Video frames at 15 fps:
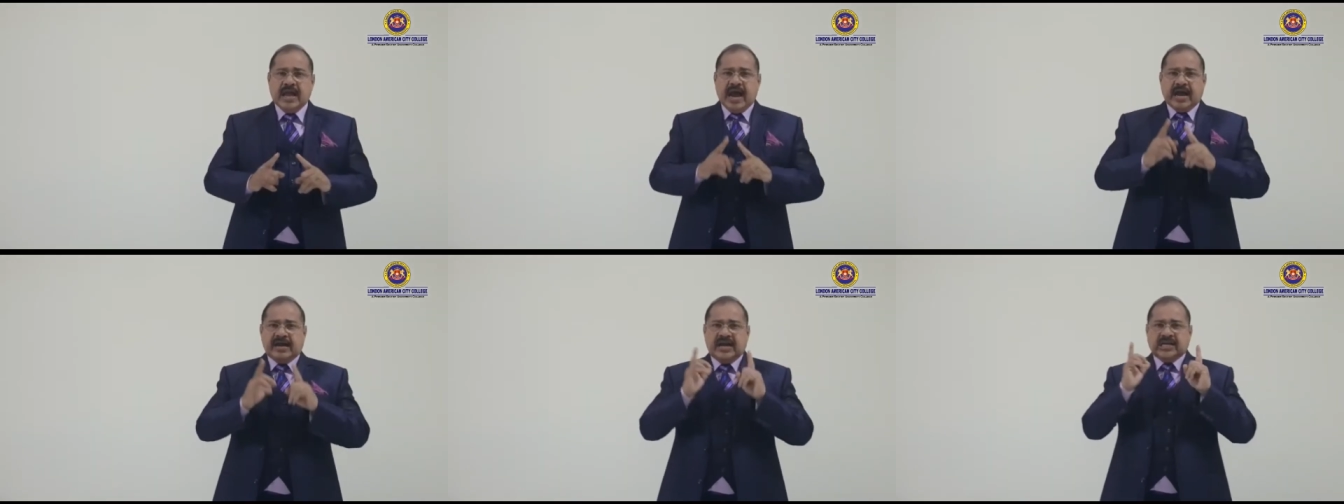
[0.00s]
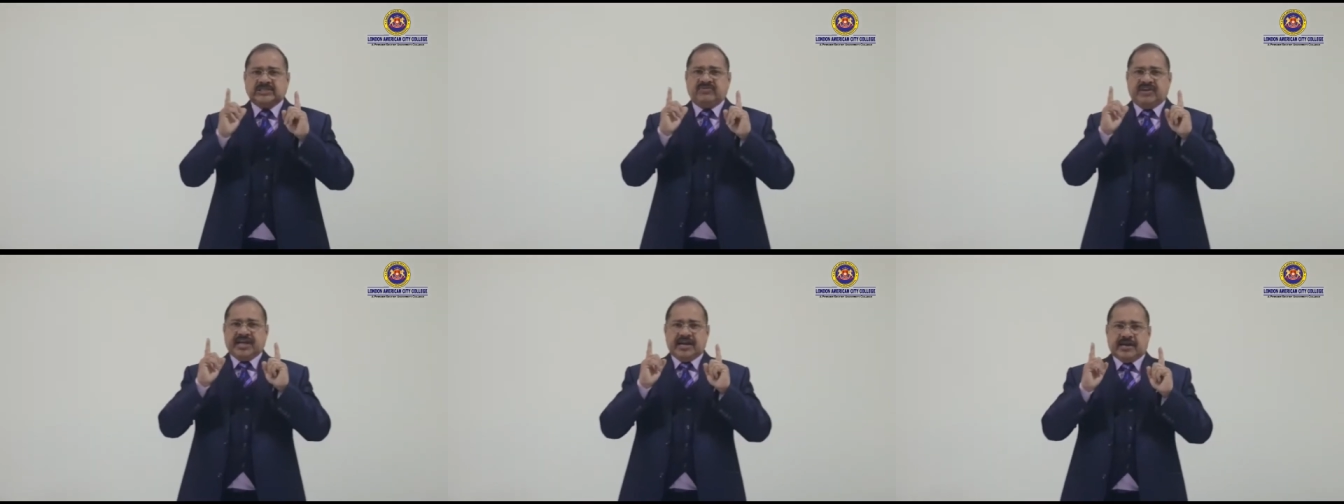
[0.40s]

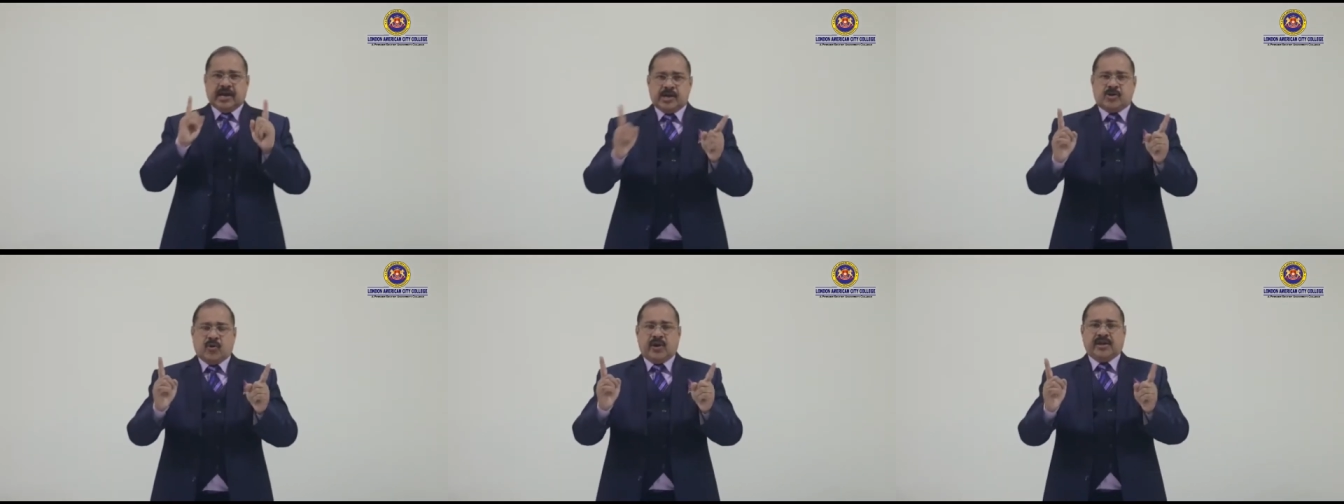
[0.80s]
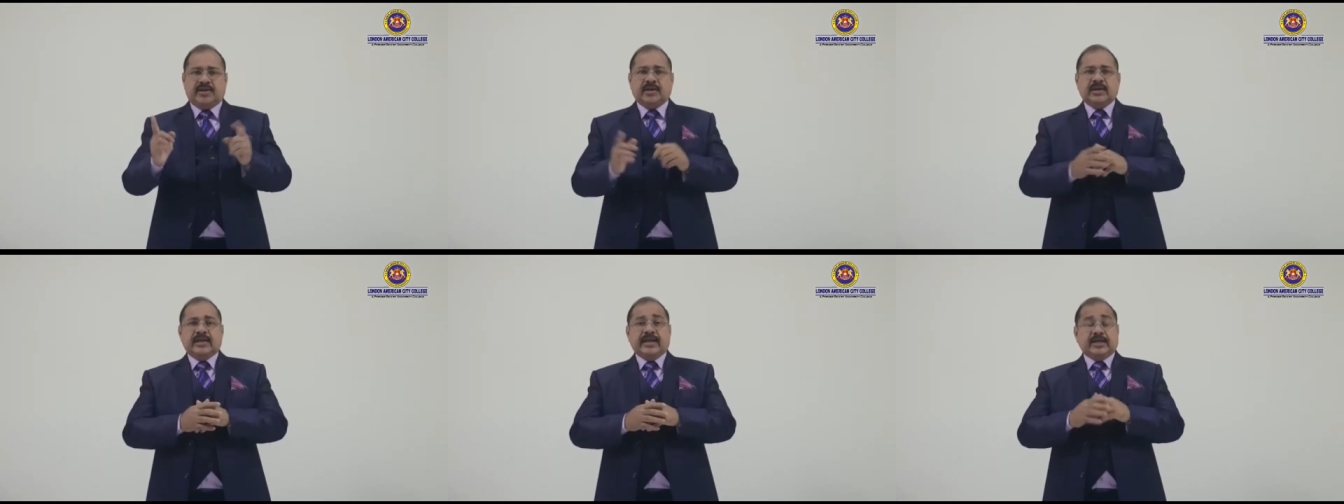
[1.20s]
unless we can control it,
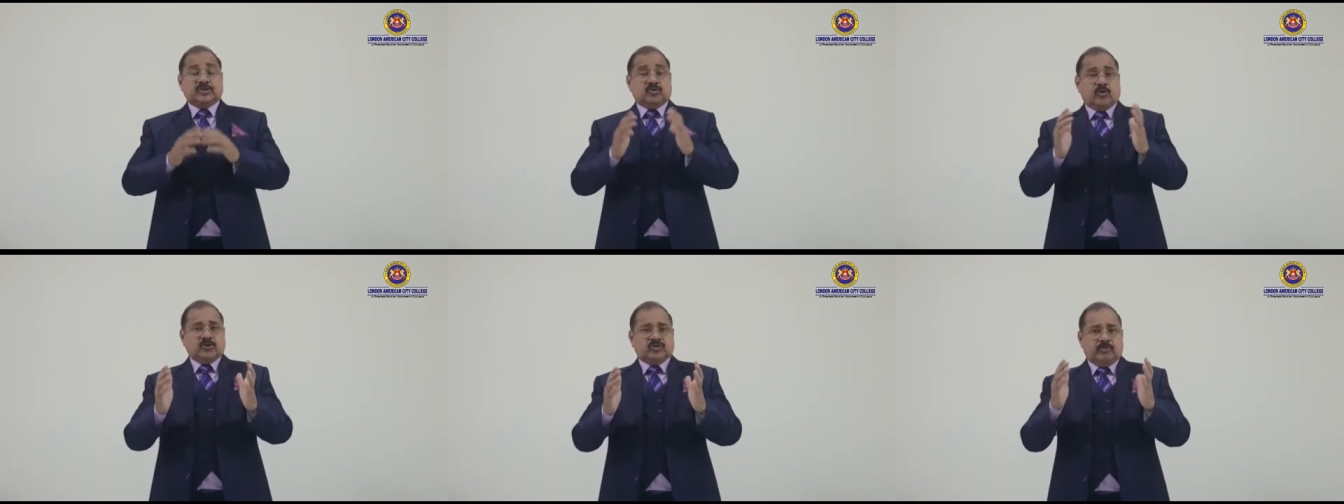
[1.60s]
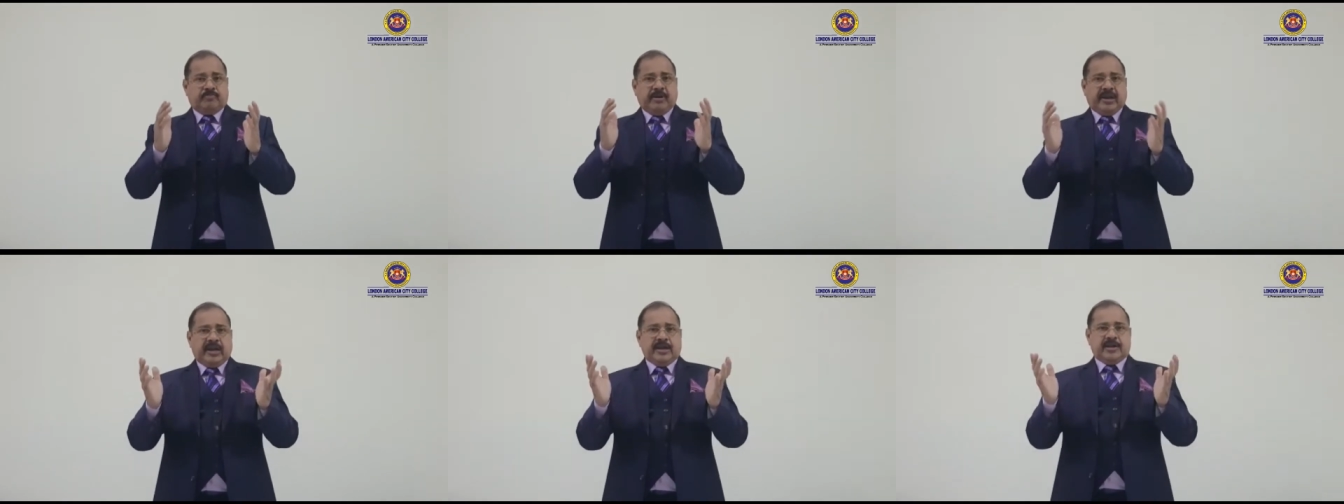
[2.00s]
a source of
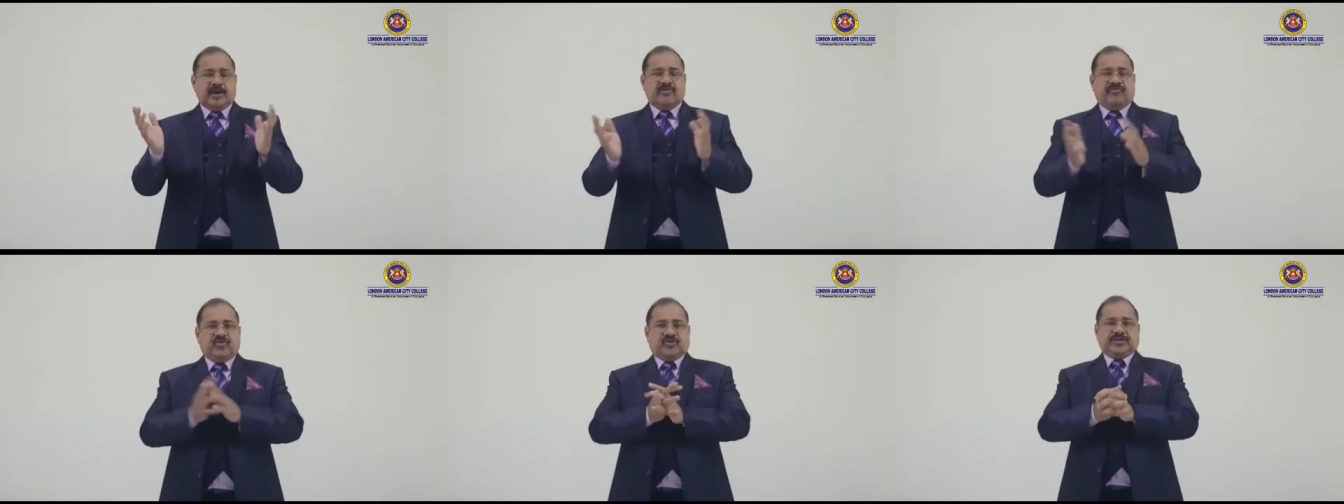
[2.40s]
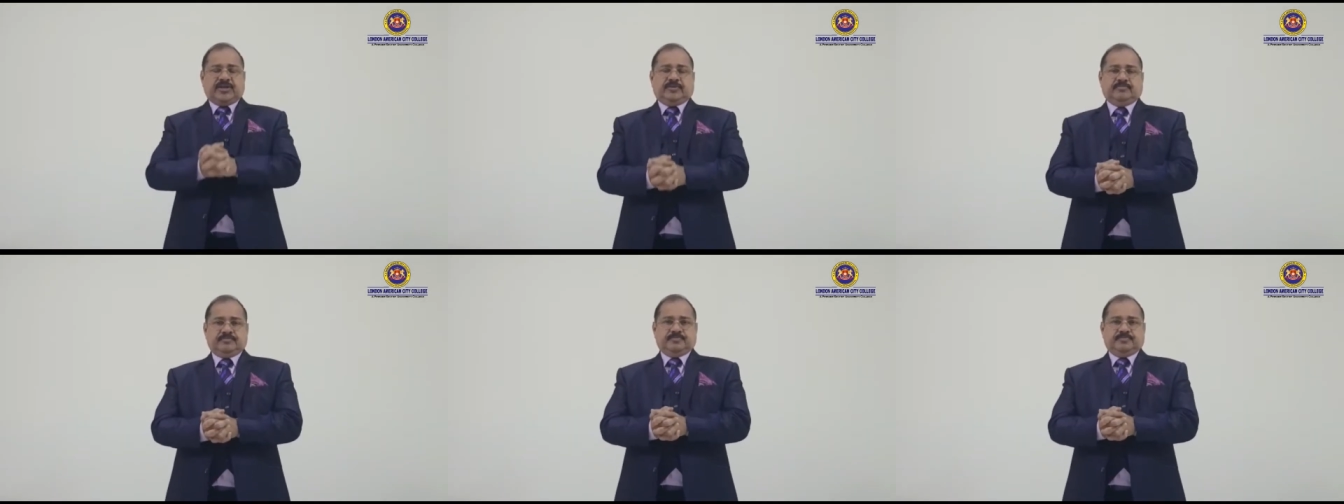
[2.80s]
peril and confusion."